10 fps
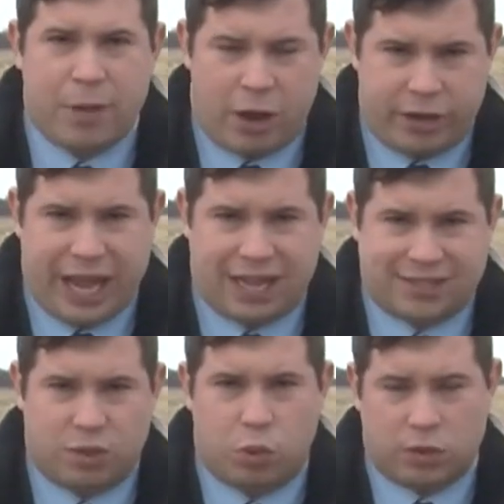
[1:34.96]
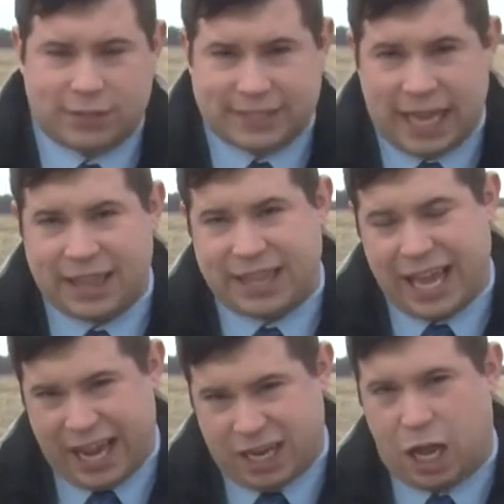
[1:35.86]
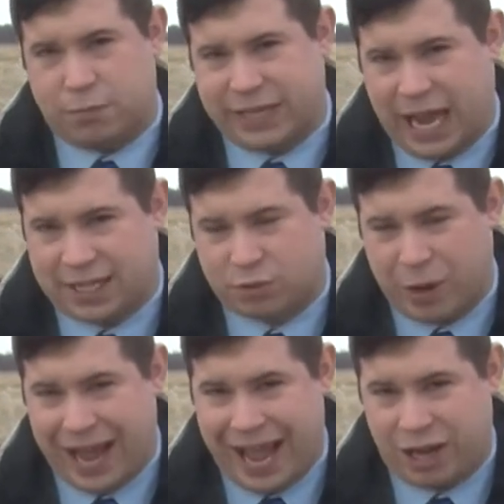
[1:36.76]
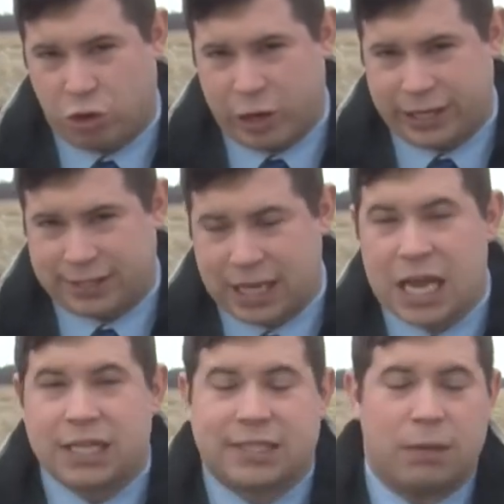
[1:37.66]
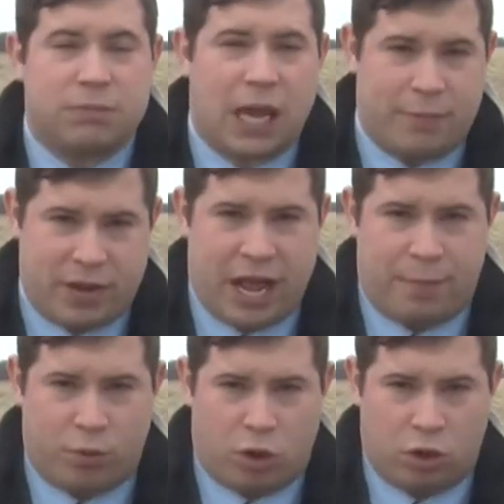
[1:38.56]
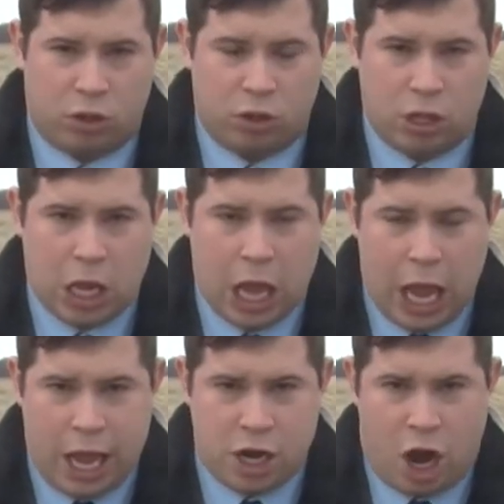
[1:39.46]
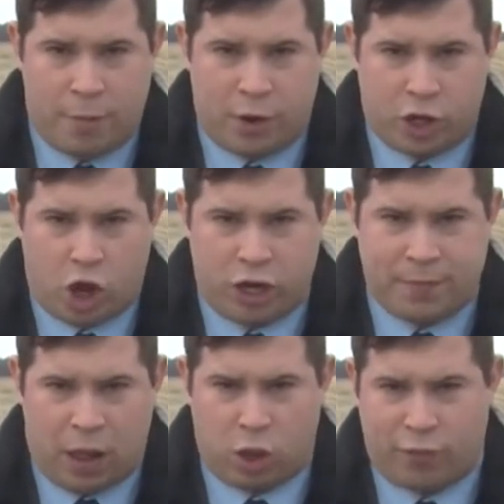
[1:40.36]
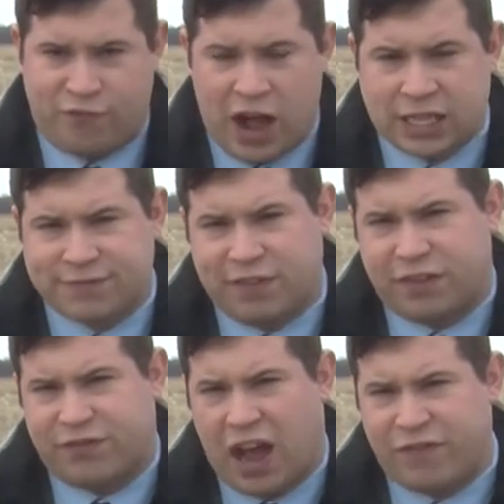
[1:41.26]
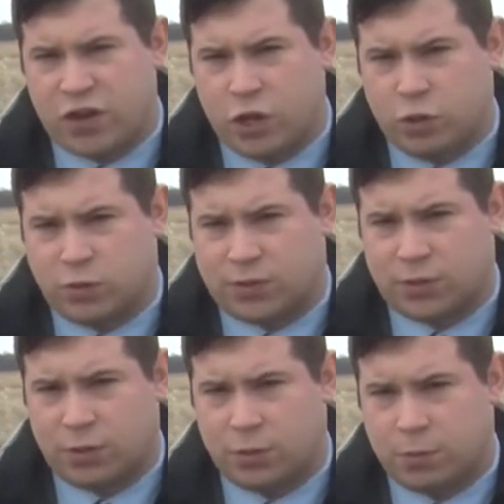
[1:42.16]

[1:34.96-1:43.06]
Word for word: County Council will set the income tax rate increase sometime in April. In Auburn, Cody Butler, Fox 55 News.